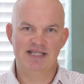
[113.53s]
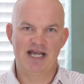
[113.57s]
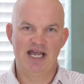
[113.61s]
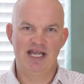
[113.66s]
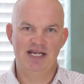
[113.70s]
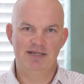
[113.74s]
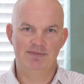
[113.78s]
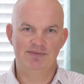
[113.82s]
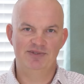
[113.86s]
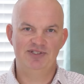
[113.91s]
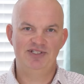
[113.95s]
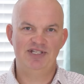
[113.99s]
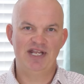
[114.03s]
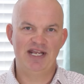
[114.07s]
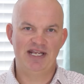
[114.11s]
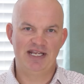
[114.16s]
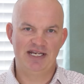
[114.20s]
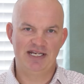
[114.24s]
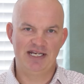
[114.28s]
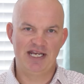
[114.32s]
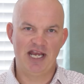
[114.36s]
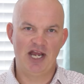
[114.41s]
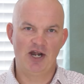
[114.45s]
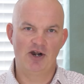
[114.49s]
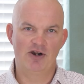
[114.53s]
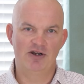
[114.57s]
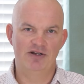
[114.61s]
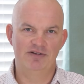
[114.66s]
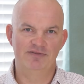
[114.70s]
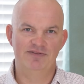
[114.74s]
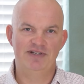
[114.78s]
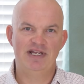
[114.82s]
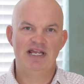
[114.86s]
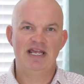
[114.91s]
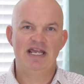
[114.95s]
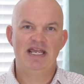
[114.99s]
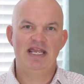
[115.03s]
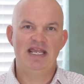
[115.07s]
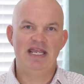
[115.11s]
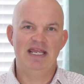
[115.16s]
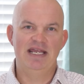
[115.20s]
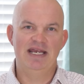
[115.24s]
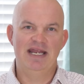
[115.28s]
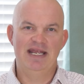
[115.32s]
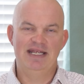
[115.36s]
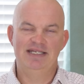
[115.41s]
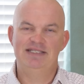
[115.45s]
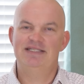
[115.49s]
items taken care of
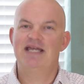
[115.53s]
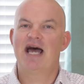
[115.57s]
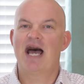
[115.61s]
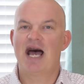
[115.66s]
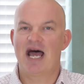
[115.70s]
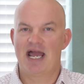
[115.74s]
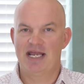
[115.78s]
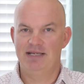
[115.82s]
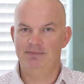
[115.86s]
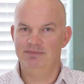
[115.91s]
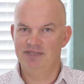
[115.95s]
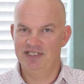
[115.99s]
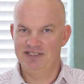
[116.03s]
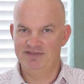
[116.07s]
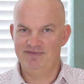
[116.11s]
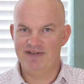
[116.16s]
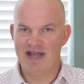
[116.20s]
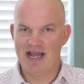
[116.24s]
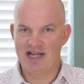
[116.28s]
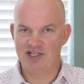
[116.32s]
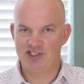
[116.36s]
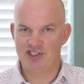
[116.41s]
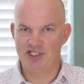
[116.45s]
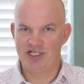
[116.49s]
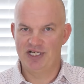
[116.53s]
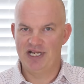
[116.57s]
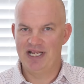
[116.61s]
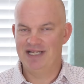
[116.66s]
in a timely fashion.